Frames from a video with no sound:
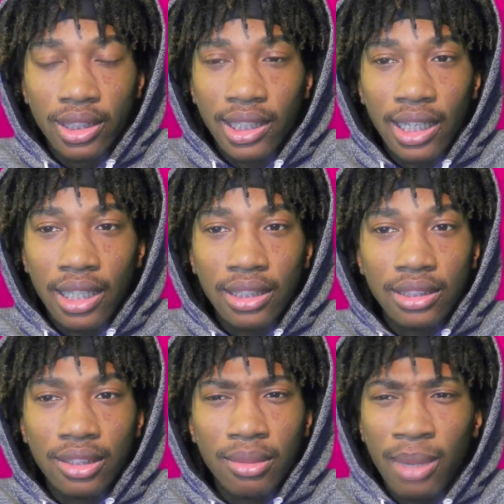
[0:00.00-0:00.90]
And
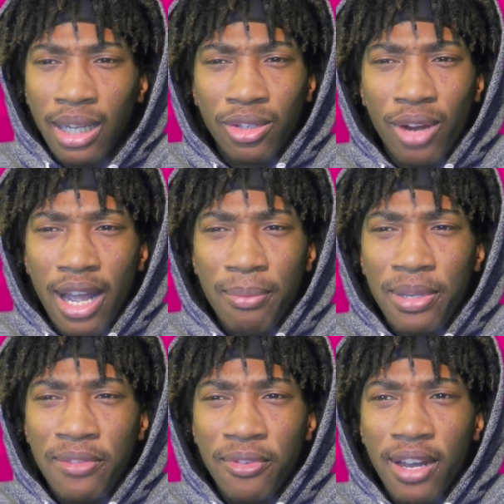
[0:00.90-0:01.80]
am I crying
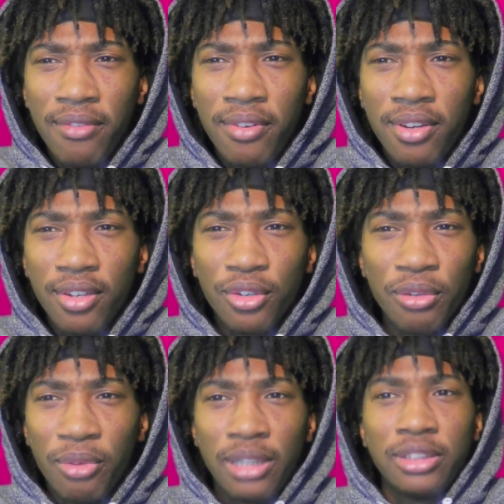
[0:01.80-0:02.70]
pee forever, or
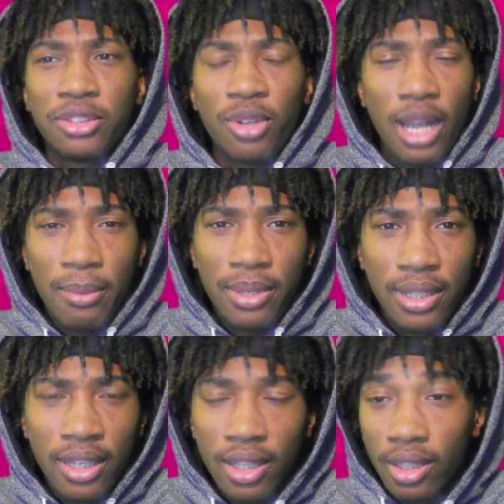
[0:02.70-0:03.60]
am I just crying
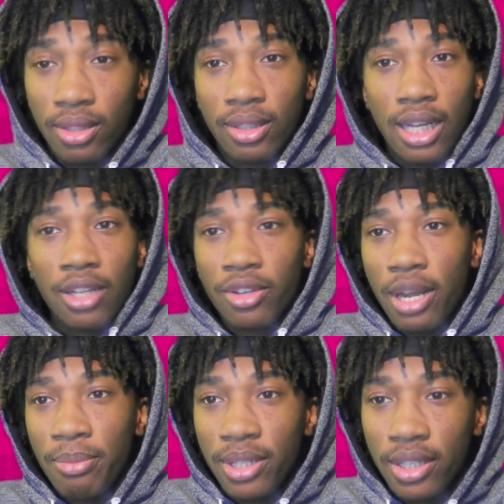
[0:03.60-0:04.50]
pee? I'll
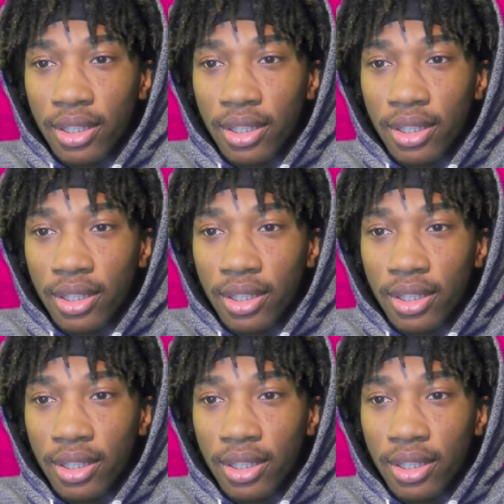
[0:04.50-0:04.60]
cry pee.